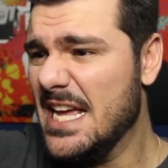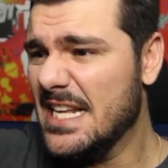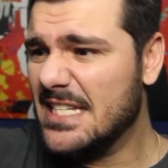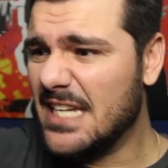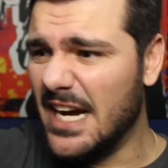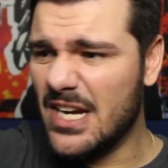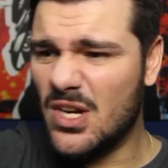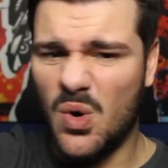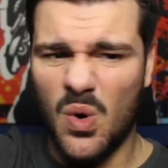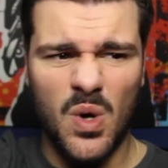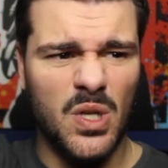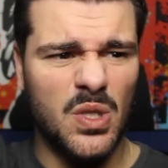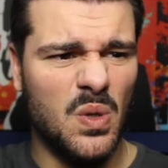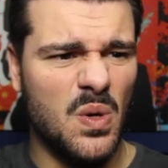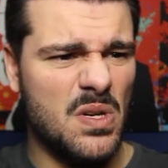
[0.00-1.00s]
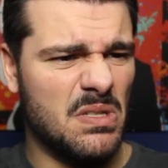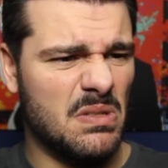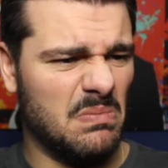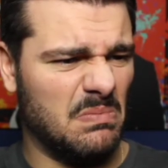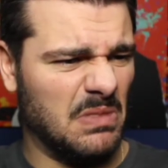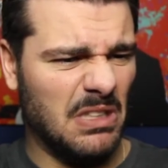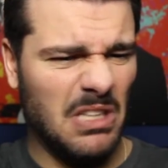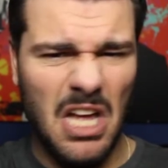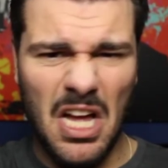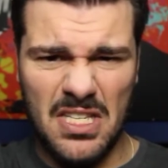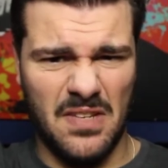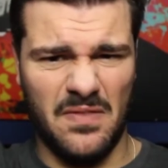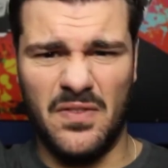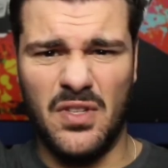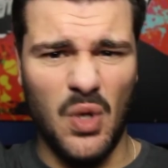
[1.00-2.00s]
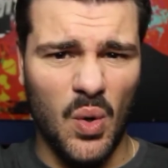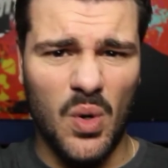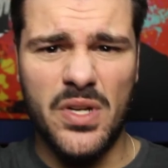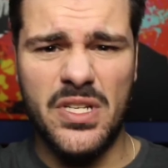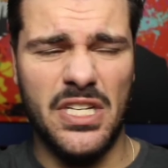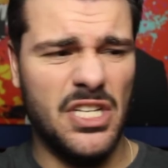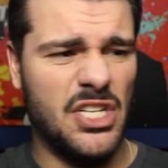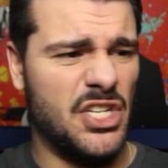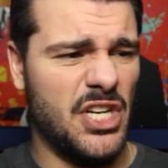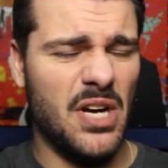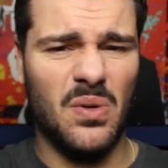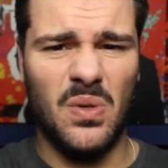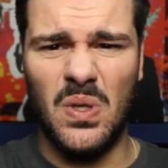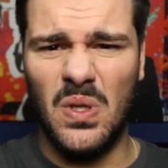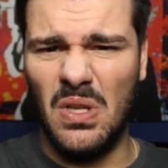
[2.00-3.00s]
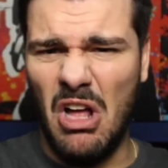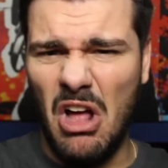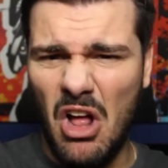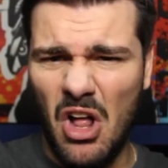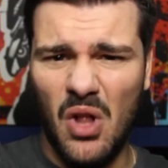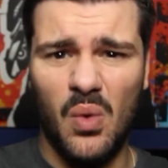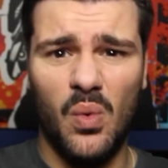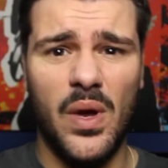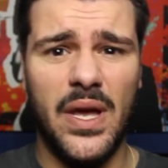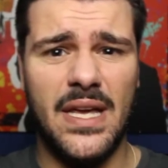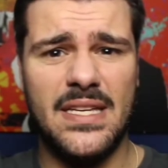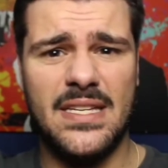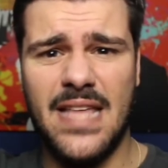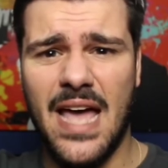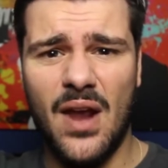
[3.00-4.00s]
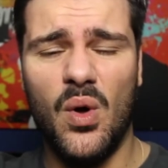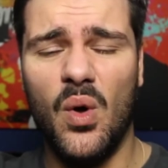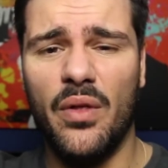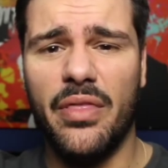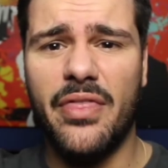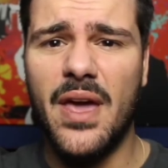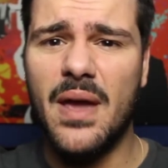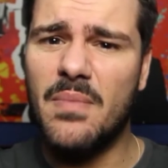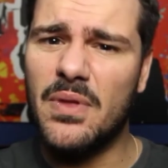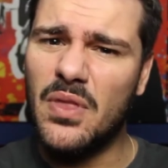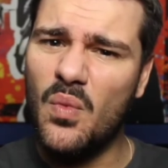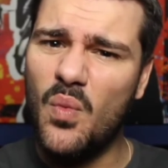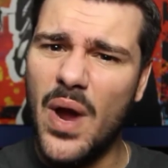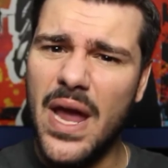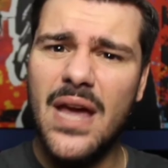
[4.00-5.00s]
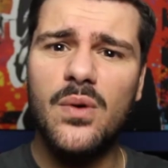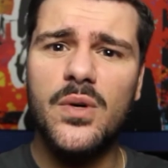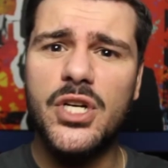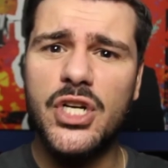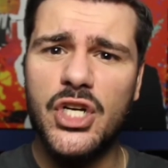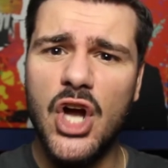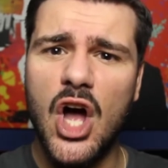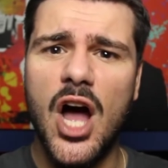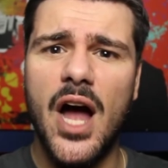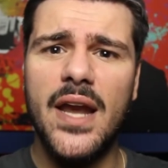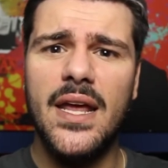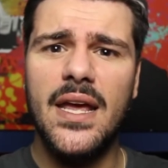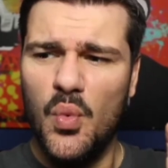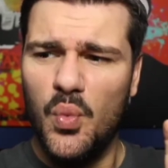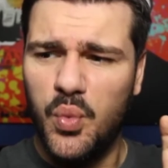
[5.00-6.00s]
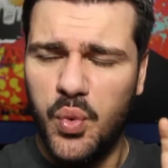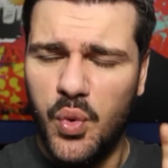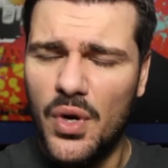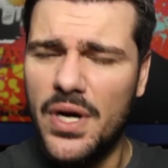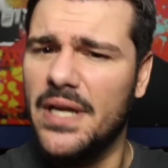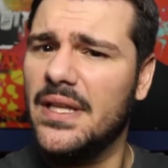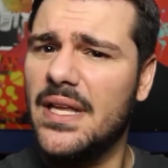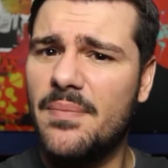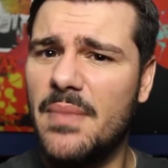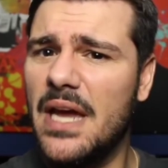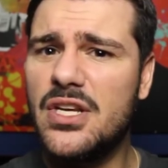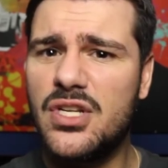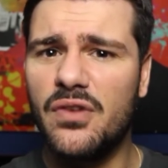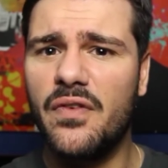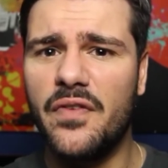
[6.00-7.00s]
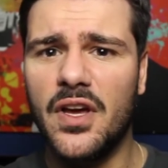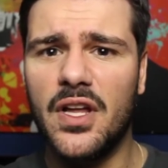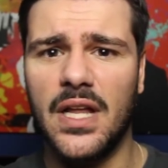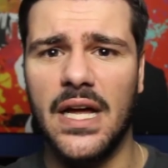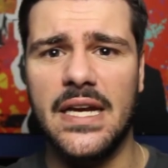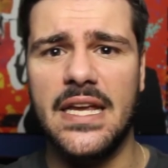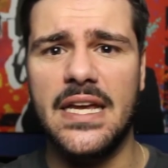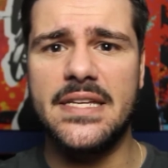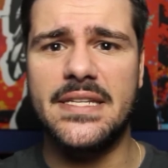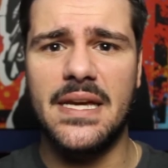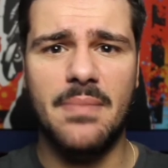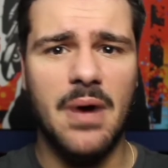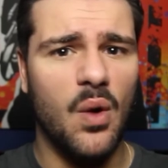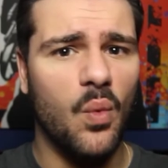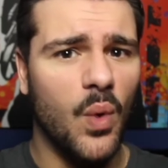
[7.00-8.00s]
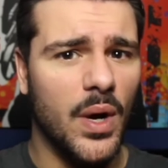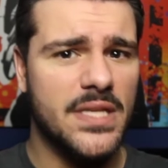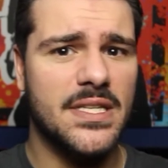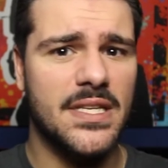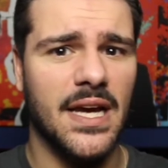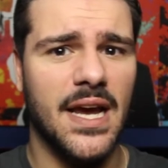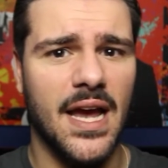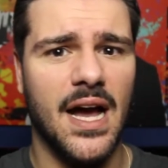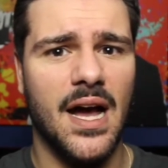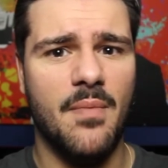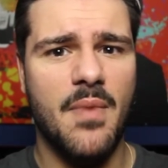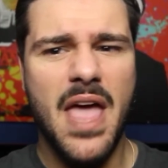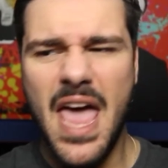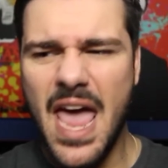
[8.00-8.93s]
Tight corridors, lots of doors in general, hallways, that whole thing. But the way it was shot really made you feel uneasy about what's to come.